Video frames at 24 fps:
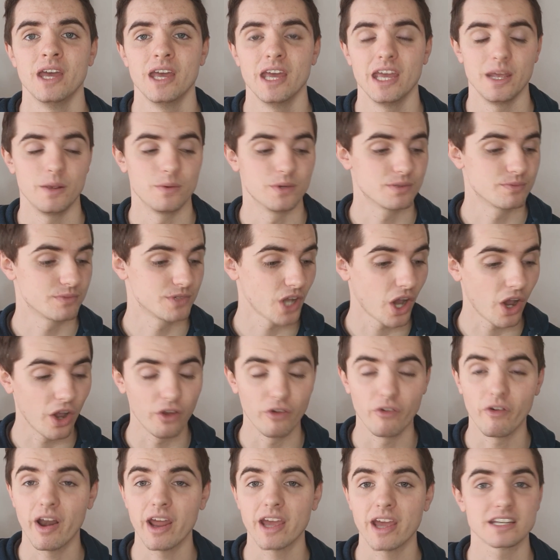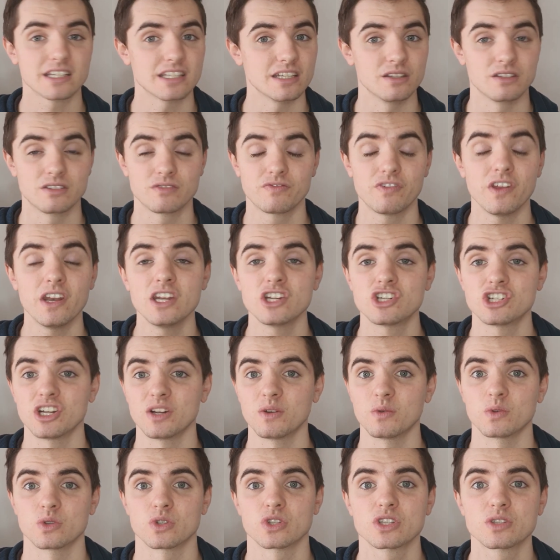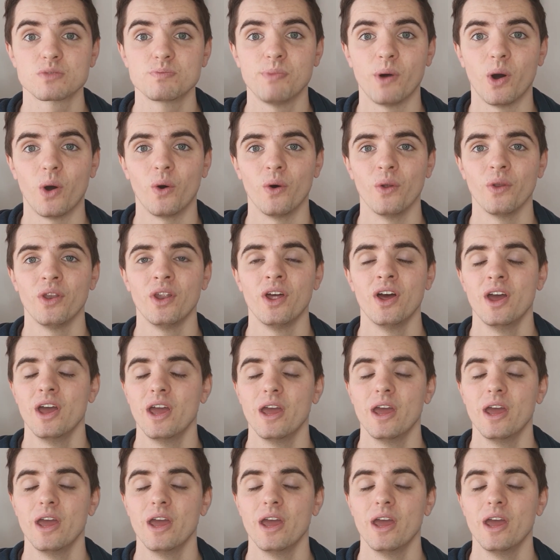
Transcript: He was direct, his finishing was spot on.